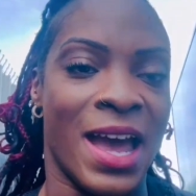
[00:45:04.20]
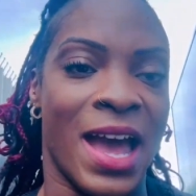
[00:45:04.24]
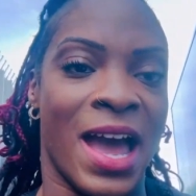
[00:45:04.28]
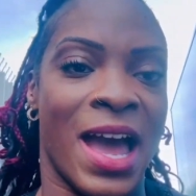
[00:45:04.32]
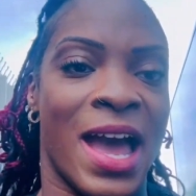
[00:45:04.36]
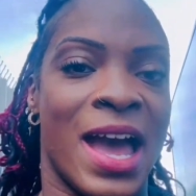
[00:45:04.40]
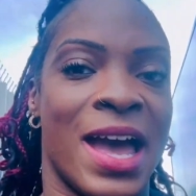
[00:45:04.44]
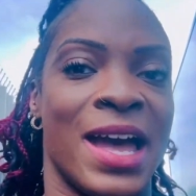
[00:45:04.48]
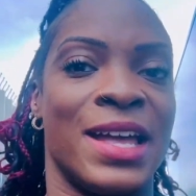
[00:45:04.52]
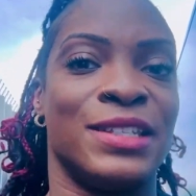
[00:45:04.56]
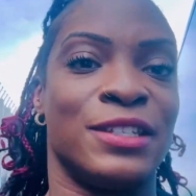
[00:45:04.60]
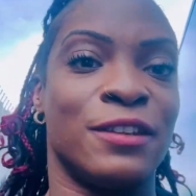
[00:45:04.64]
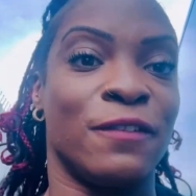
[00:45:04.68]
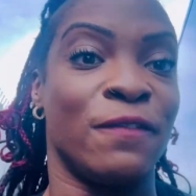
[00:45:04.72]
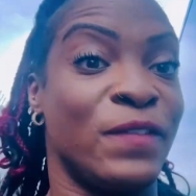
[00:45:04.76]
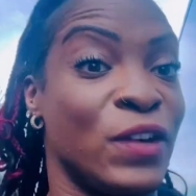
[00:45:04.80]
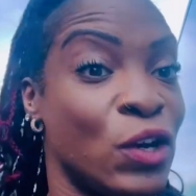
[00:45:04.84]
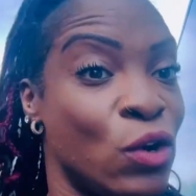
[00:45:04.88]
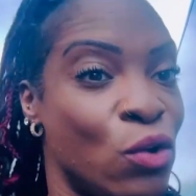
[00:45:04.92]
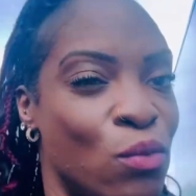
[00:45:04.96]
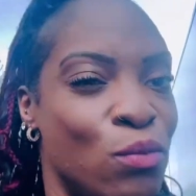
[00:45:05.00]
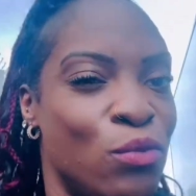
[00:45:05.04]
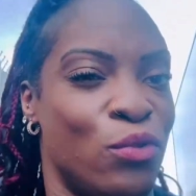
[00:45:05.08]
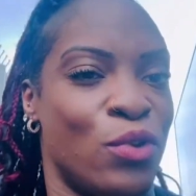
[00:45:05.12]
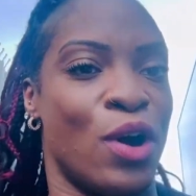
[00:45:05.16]
and
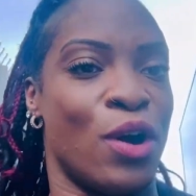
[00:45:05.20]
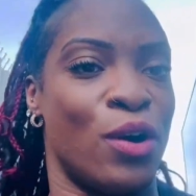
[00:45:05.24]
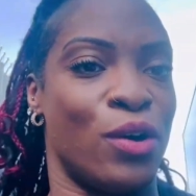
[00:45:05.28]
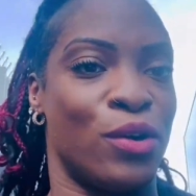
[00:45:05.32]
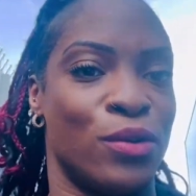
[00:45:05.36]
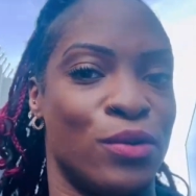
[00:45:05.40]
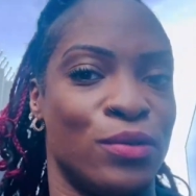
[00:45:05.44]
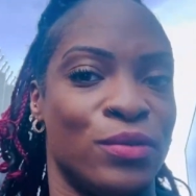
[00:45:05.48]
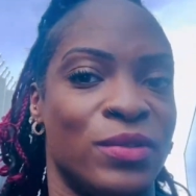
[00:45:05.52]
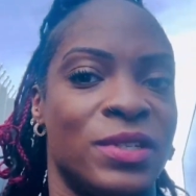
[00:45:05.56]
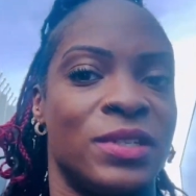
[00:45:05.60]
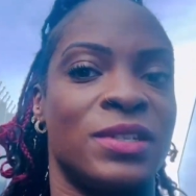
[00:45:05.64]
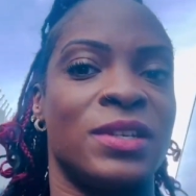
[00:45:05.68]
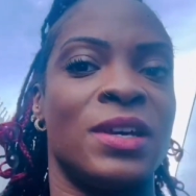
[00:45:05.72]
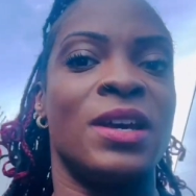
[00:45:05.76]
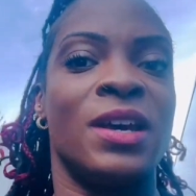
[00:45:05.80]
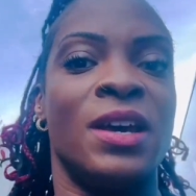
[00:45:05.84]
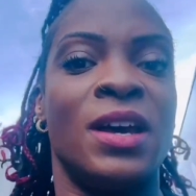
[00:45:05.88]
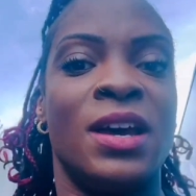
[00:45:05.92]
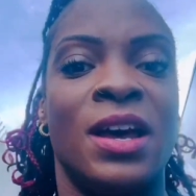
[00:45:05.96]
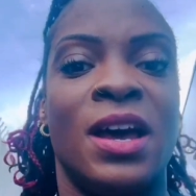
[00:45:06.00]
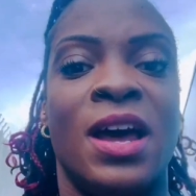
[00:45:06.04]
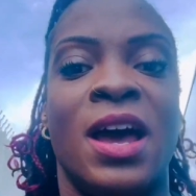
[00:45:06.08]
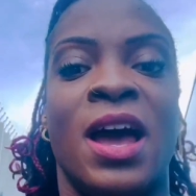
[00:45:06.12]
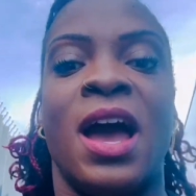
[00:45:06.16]
film roles.
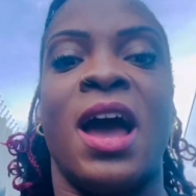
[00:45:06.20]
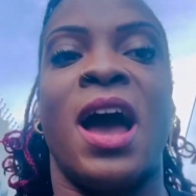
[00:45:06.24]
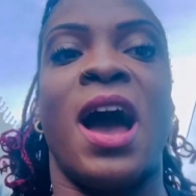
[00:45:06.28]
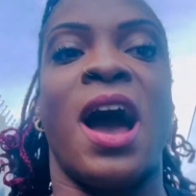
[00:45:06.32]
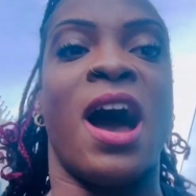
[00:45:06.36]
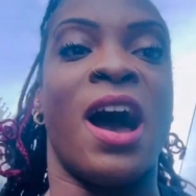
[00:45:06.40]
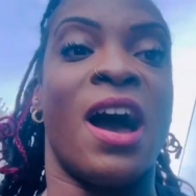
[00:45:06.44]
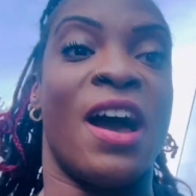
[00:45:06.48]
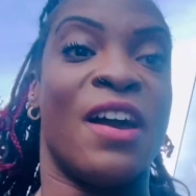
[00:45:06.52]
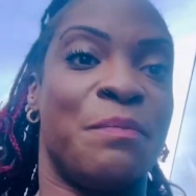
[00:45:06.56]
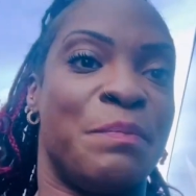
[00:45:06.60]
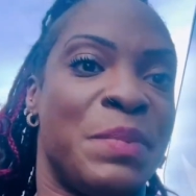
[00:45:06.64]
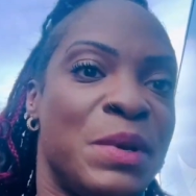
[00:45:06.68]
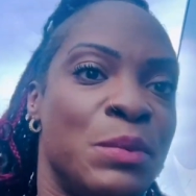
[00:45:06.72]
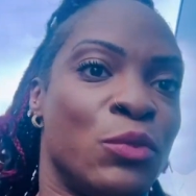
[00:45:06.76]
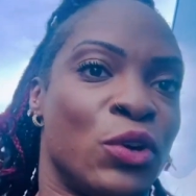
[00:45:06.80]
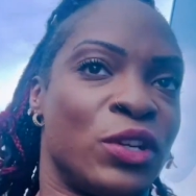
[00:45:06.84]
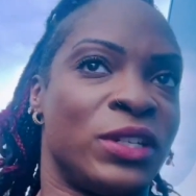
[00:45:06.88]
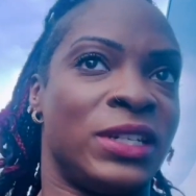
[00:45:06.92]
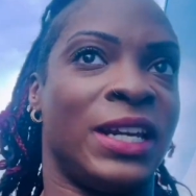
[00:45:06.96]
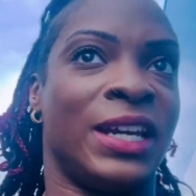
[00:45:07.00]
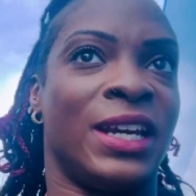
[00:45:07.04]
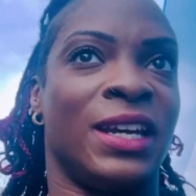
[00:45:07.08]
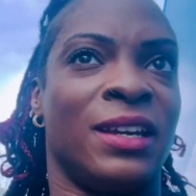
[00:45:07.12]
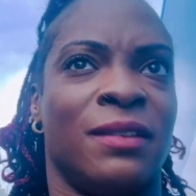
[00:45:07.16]
I've been
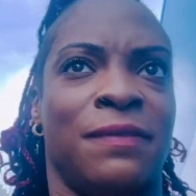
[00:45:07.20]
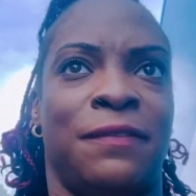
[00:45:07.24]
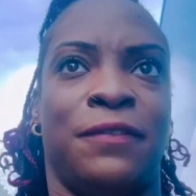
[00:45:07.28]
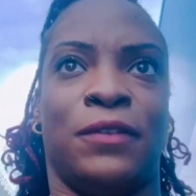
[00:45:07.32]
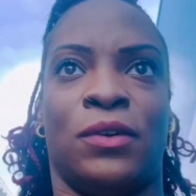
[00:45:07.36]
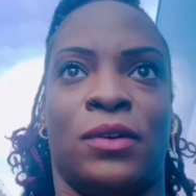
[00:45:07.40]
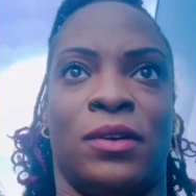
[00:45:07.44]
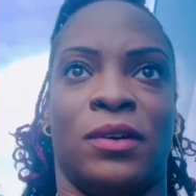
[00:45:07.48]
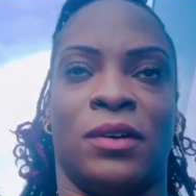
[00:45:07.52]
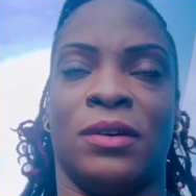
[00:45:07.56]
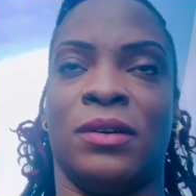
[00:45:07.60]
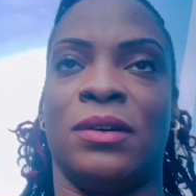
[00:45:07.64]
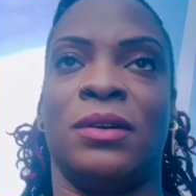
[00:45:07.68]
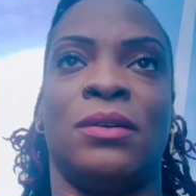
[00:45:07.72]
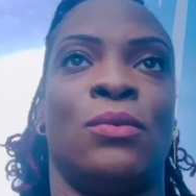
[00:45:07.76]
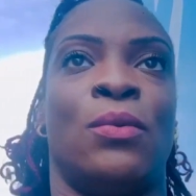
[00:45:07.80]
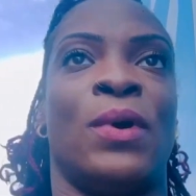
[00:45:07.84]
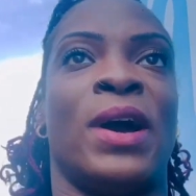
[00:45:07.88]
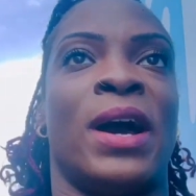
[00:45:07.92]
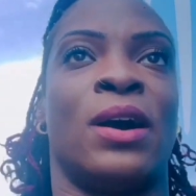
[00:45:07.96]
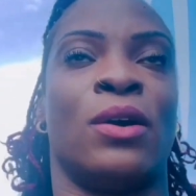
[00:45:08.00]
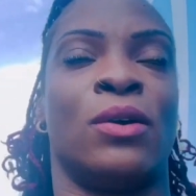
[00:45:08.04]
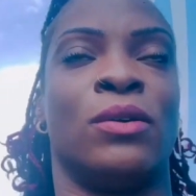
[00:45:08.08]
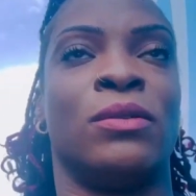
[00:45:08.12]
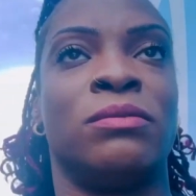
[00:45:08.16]
modeling for,
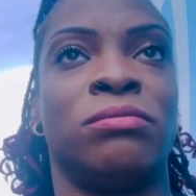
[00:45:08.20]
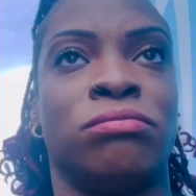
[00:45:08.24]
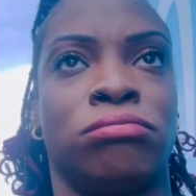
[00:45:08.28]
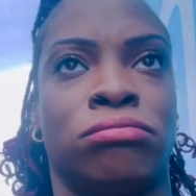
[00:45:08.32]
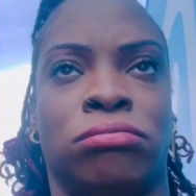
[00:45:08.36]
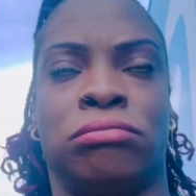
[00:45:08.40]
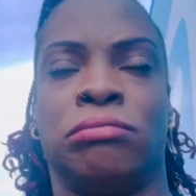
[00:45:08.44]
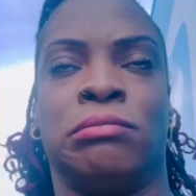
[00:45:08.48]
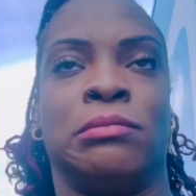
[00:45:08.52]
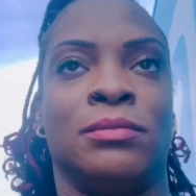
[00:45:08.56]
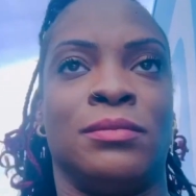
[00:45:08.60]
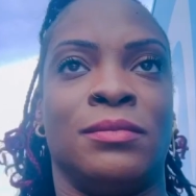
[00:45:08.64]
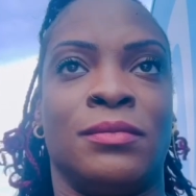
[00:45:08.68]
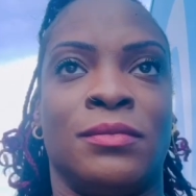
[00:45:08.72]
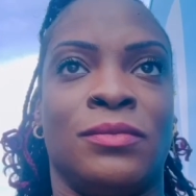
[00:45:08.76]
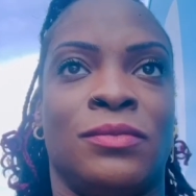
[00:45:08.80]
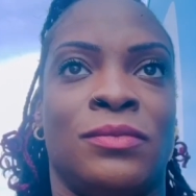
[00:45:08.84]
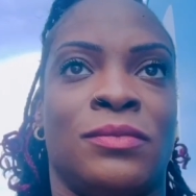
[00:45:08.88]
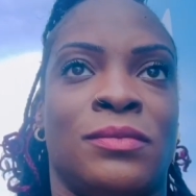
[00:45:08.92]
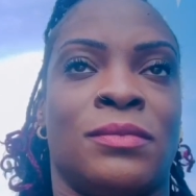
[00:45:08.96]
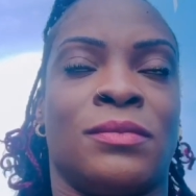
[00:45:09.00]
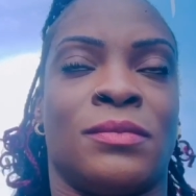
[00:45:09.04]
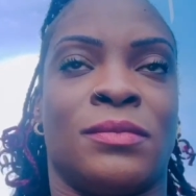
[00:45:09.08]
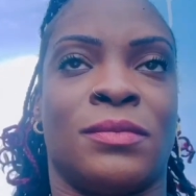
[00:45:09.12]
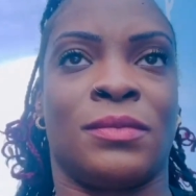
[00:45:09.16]
wow,
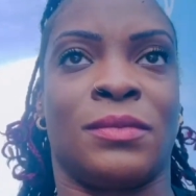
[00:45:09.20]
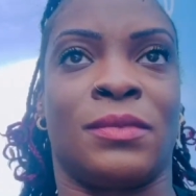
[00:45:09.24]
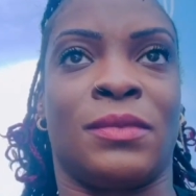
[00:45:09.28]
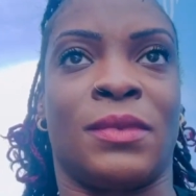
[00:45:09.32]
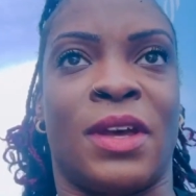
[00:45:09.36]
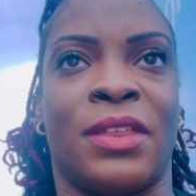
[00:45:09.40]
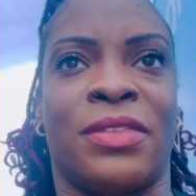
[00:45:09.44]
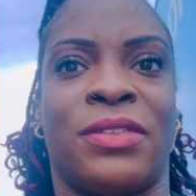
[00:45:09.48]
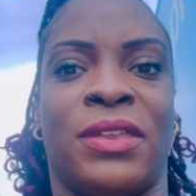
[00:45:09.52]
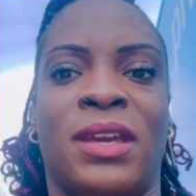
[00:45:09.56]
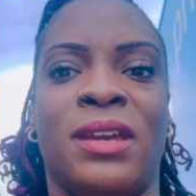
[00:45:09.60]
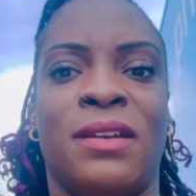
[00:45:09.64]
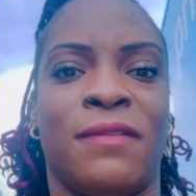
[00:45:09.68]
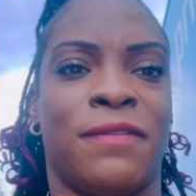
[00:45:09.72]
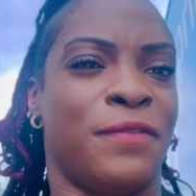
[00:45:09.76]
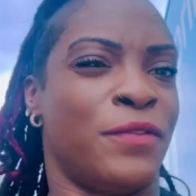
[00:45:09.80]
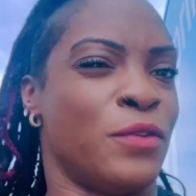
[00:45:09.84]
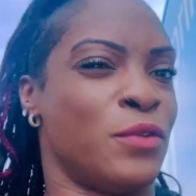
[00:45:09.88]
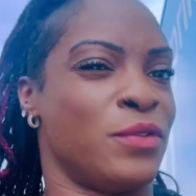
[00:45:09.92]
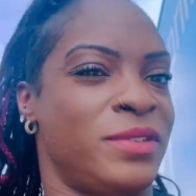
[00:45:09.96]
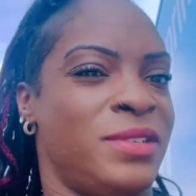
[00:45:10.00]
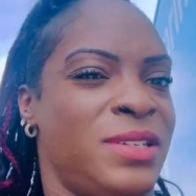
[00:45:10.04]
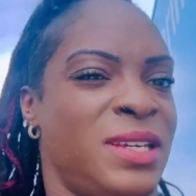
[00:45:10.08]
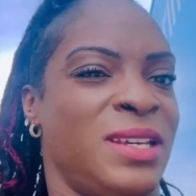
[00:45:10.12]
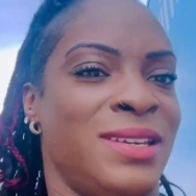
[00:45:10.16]
I think
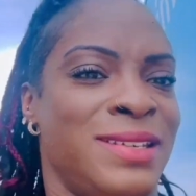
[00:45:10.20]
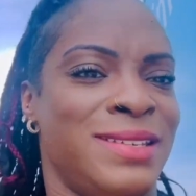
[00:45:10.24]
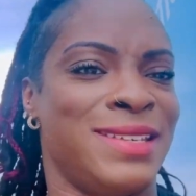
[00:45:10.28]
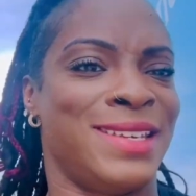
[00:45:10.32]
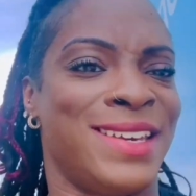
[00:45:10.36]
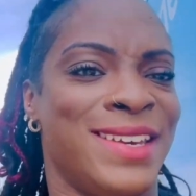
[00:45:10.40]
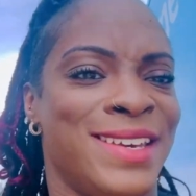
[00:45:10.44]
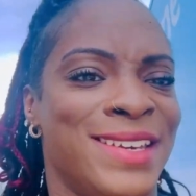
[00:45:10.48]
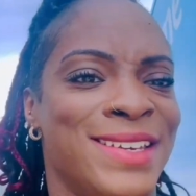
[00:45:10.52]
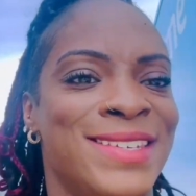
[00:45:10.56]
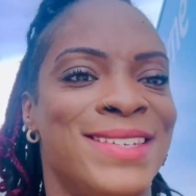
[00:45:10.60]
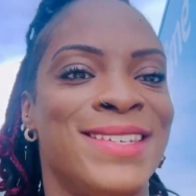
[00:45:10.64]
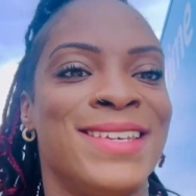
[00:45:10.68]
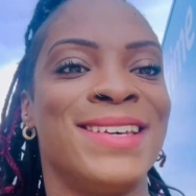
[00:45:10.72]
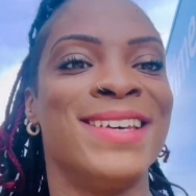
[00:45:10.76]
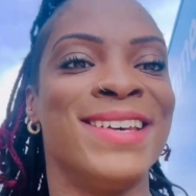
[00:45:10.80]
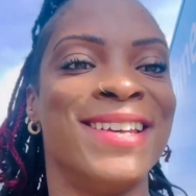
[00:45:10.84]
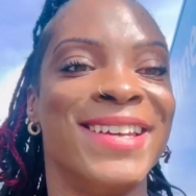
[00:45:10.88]
14 years.